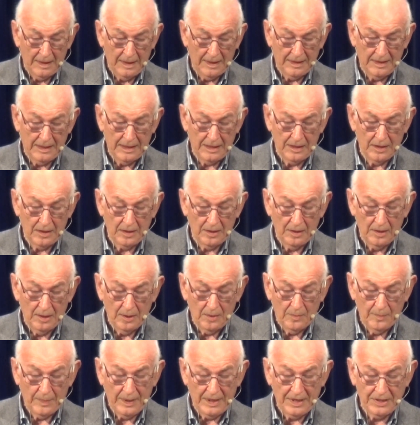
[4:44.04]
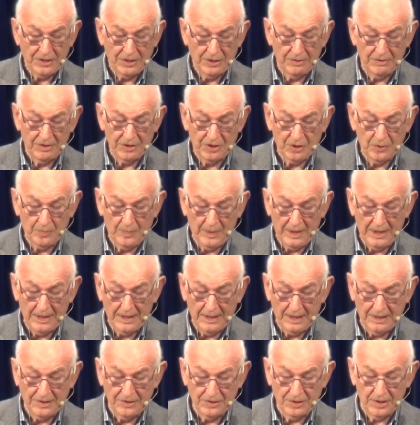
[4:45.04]
And here Peter is
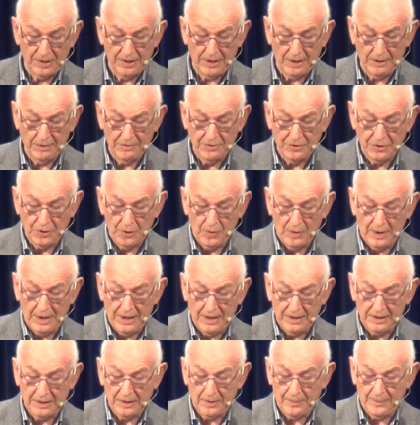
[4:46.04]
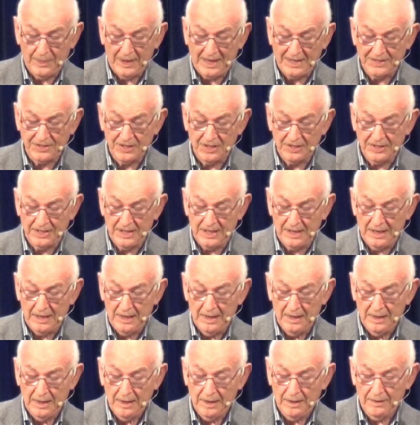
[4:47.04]
speaking to those who are in a
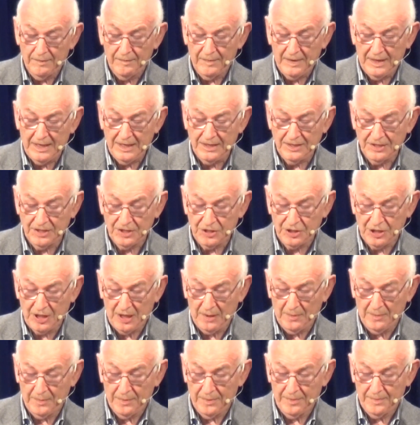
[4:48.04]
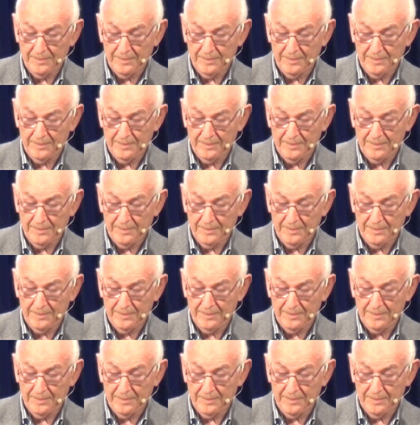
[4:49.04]
capacity of leadership.